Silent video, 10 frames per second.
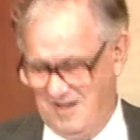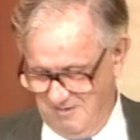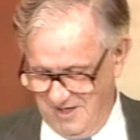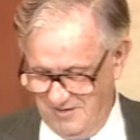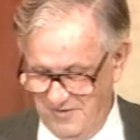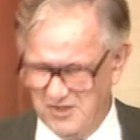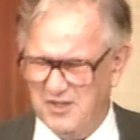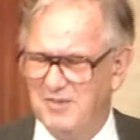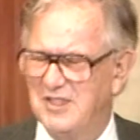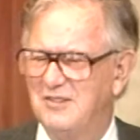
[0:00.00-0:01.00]
Well,
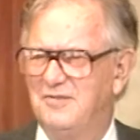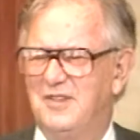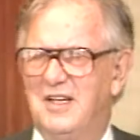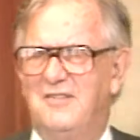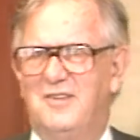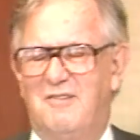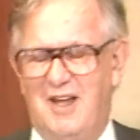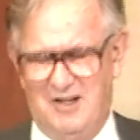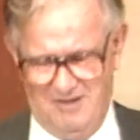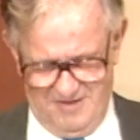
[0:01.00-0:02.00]
Fisher must have forgiven
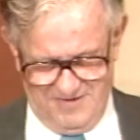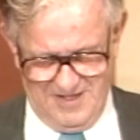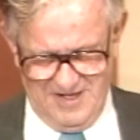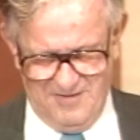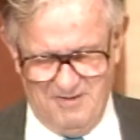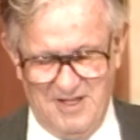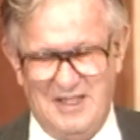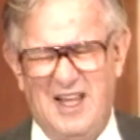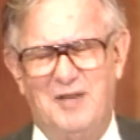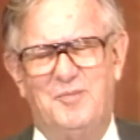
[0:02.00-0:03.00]
Ryder if he ever
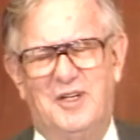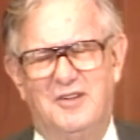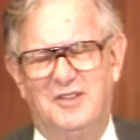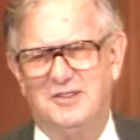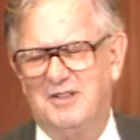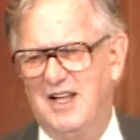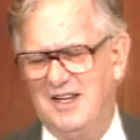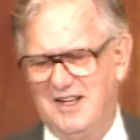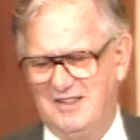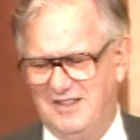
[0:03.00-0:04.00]
read that, because when
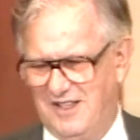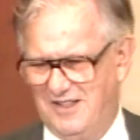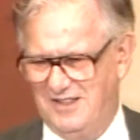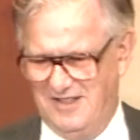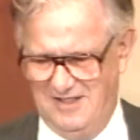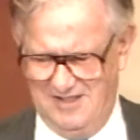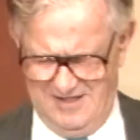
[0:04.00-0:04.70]
I got to London